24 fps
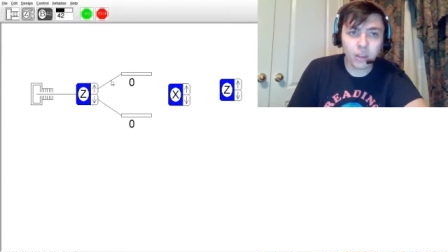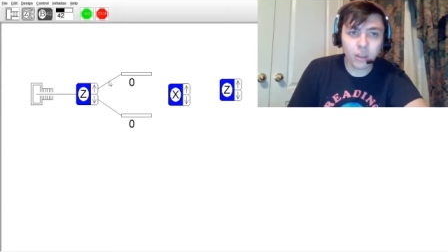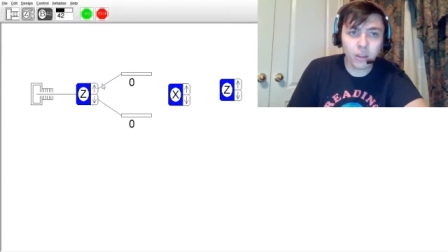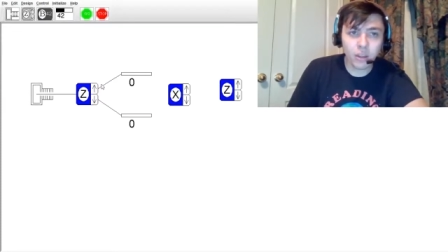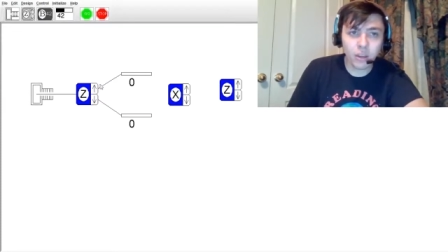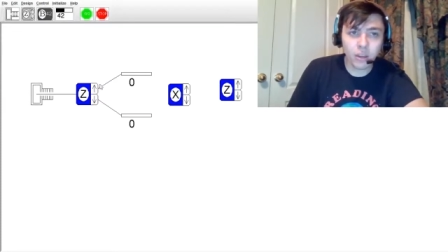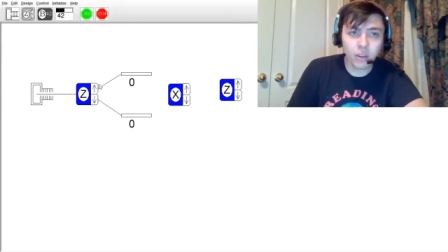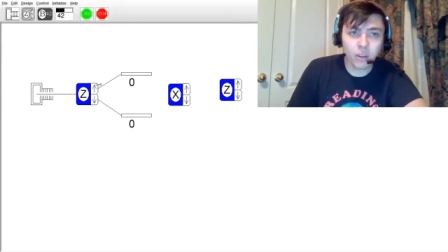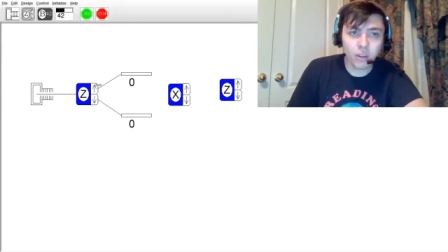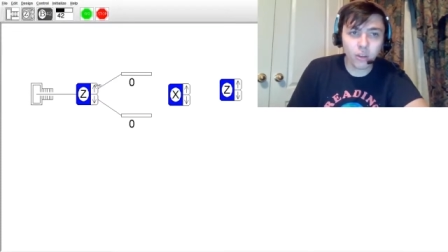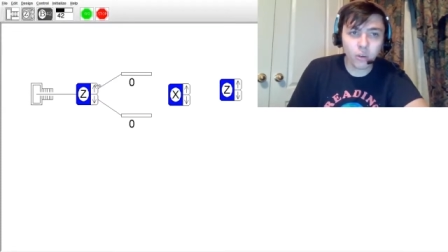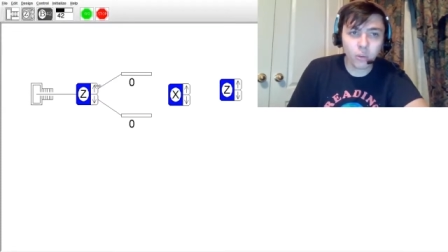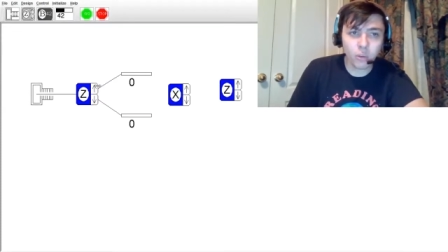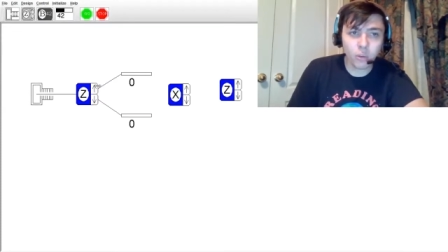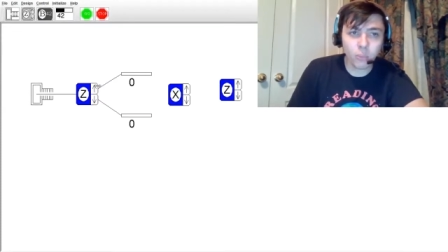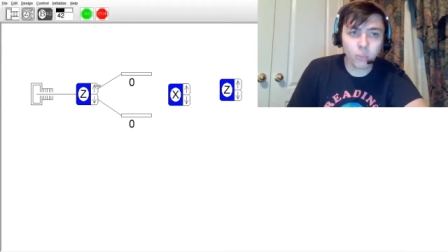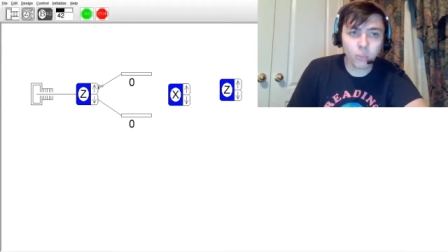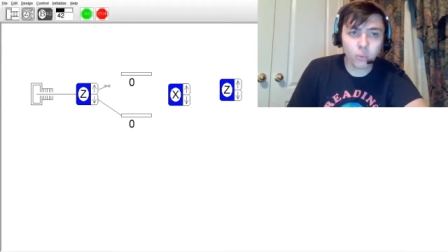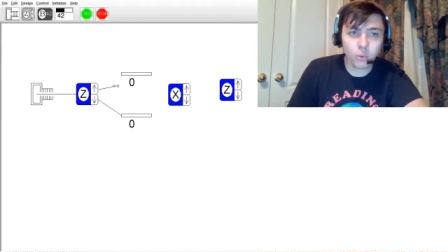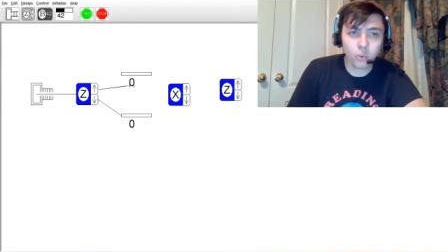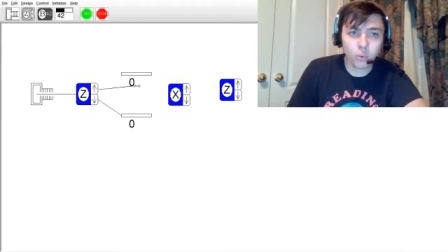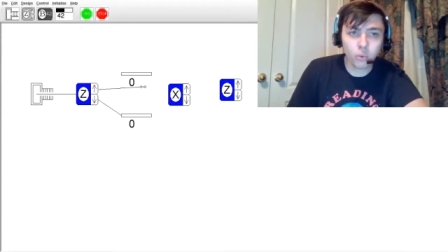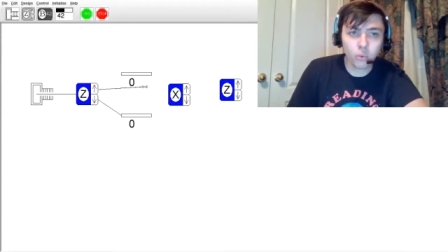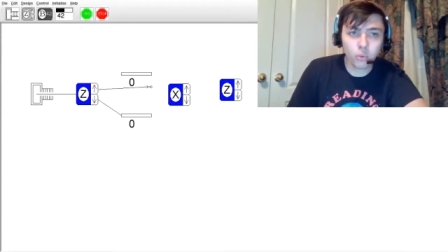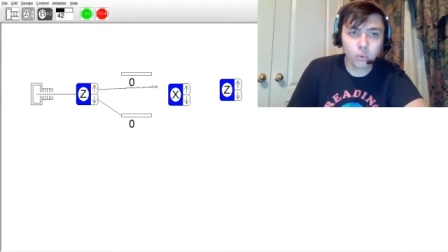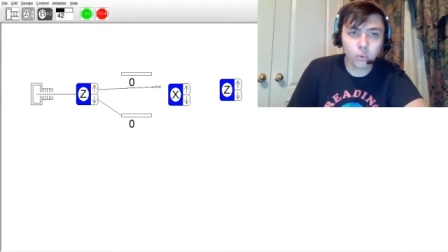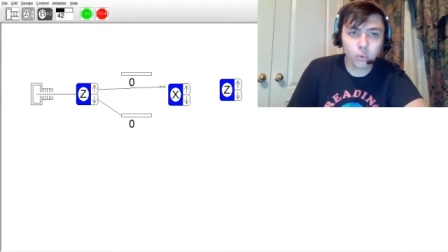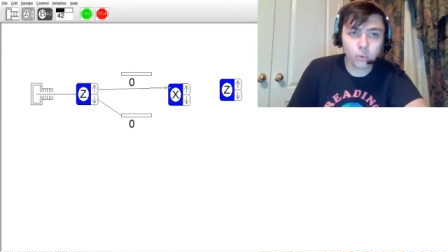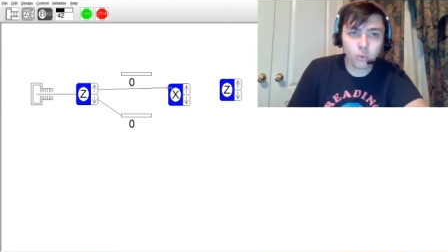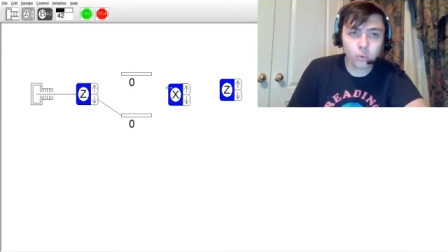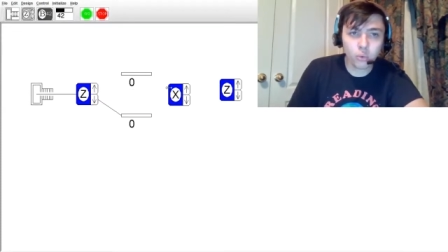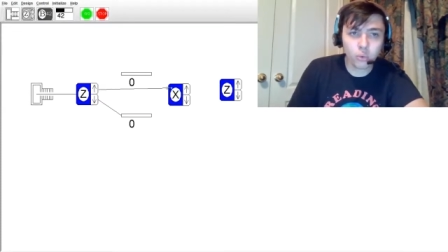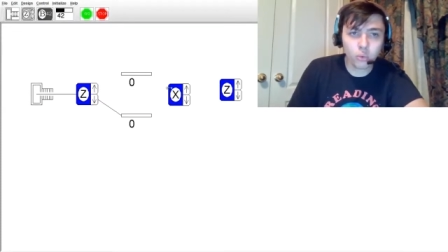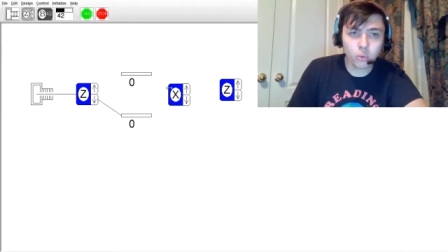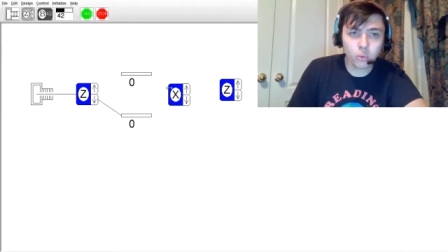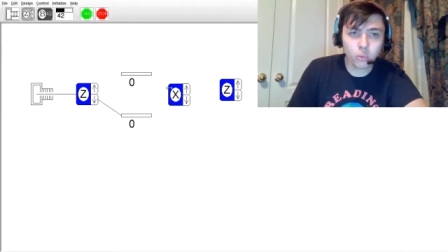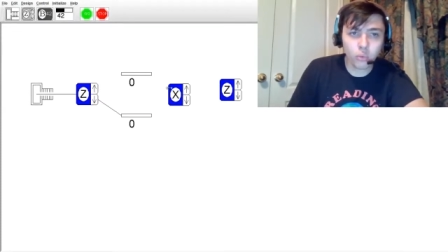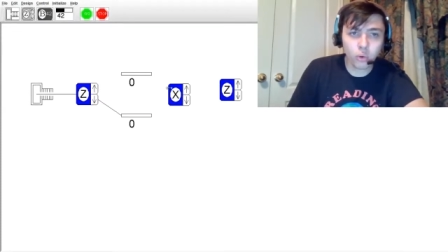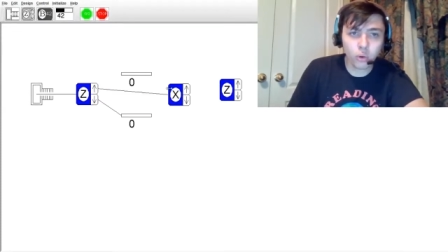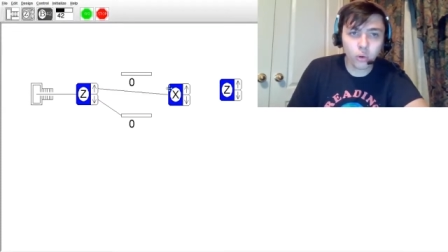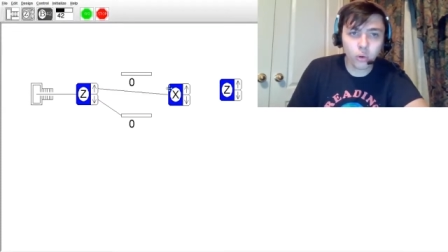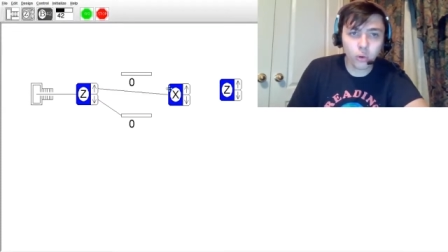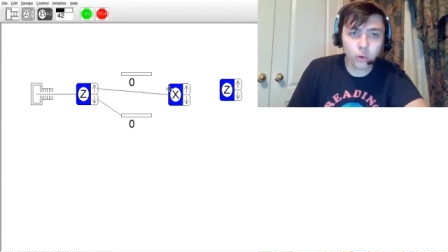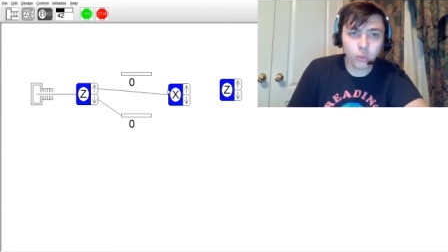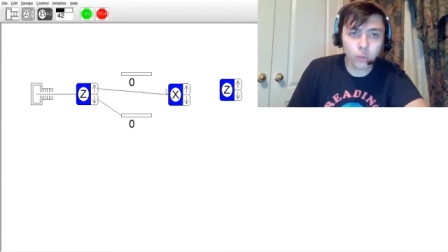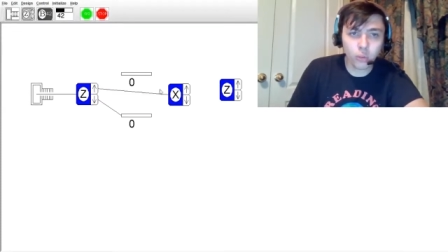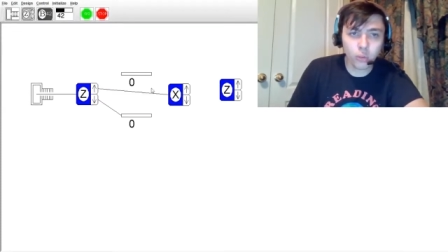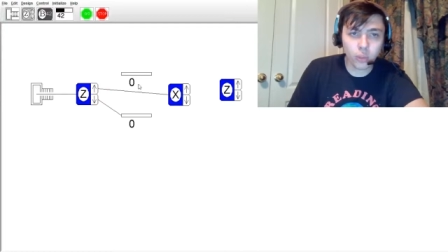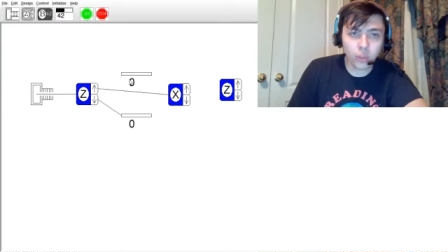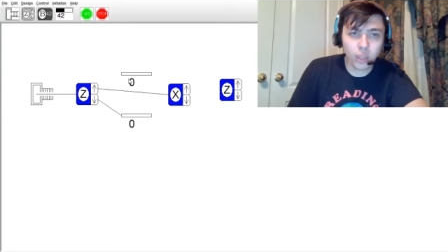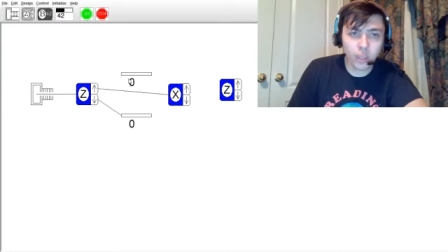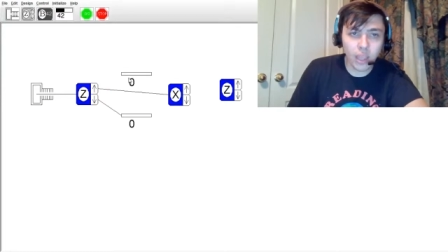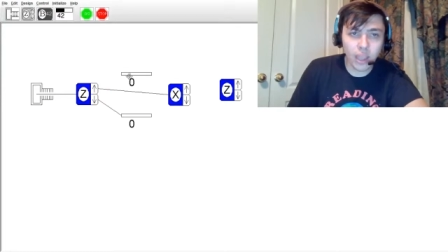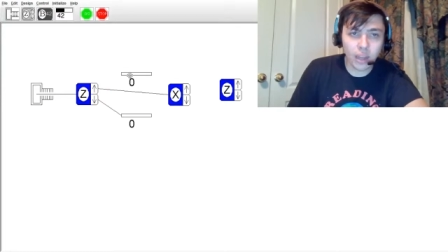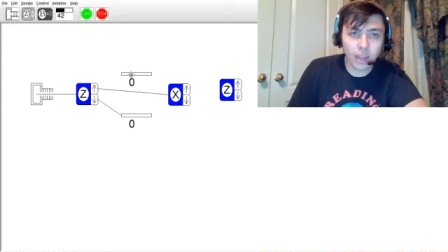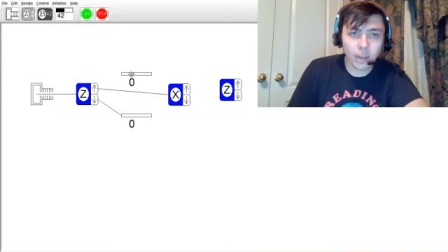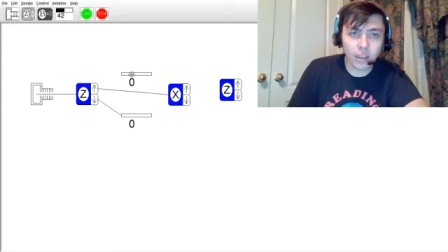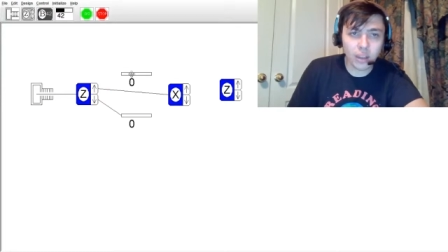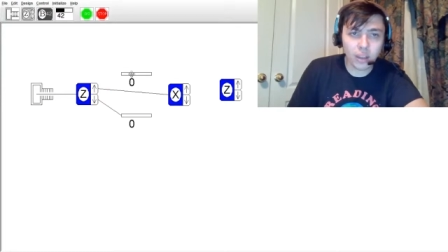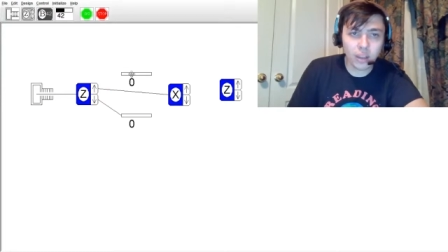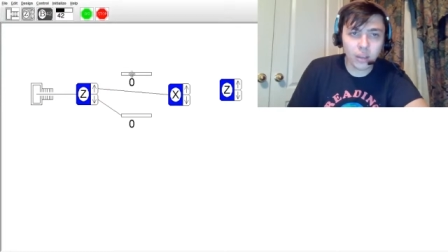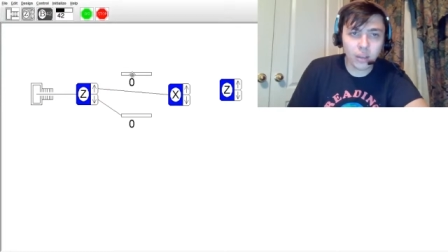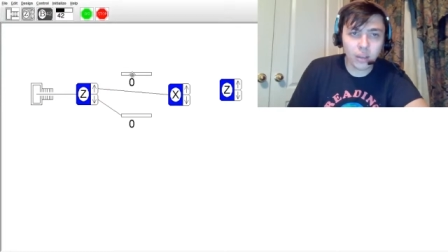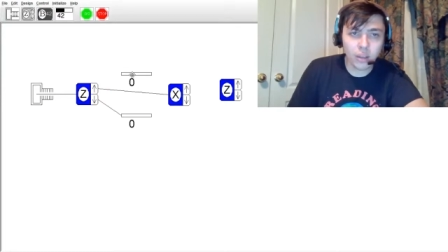So doo -doo -doo, we're going through the x,